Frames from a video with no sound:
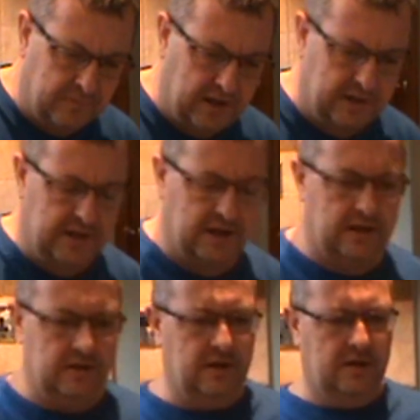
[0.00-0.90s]
and
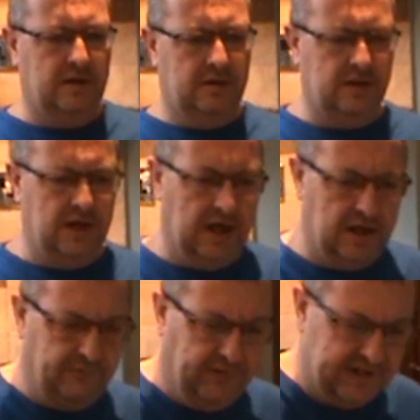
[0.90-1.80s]
you kind
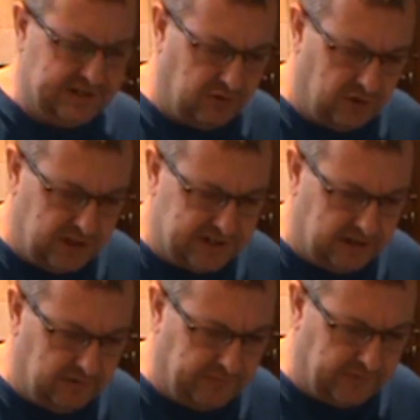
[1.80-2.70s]
of fester on
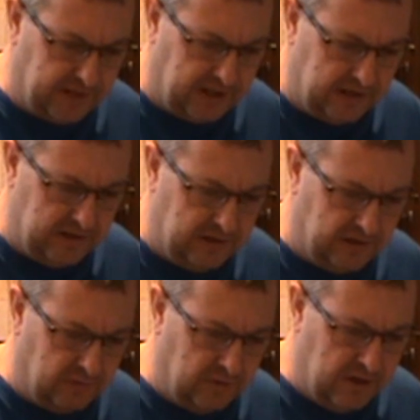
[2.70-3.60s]
yourself, and you
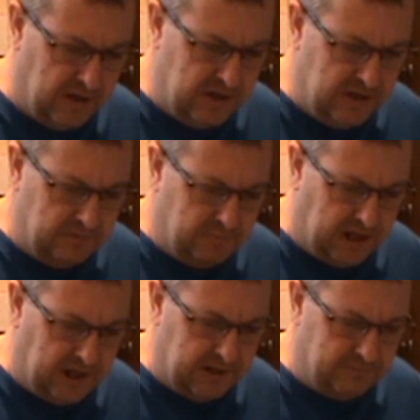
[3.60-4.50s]
know,
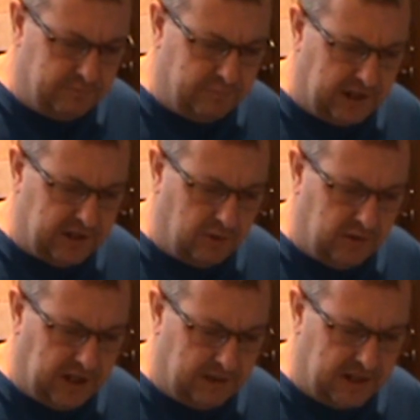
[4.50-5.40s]
by
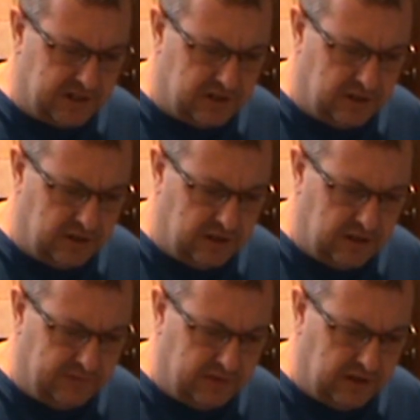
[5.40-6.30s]
doing that makes you
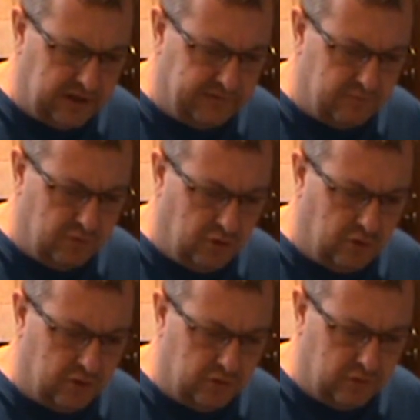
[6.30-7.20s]
even
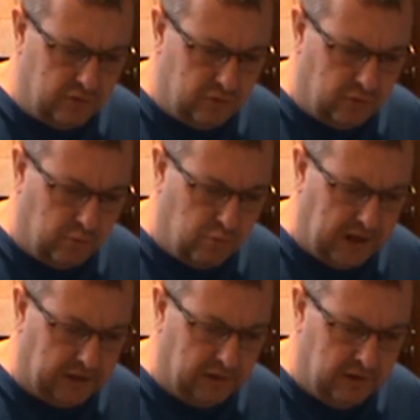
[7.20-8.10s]
more
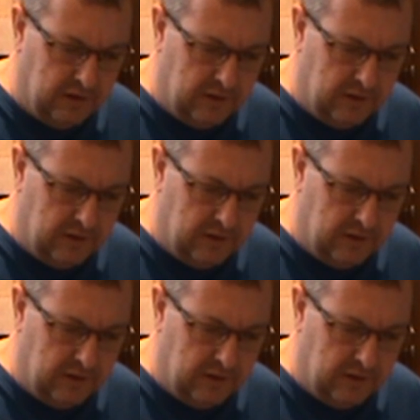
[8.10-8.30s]
unwell.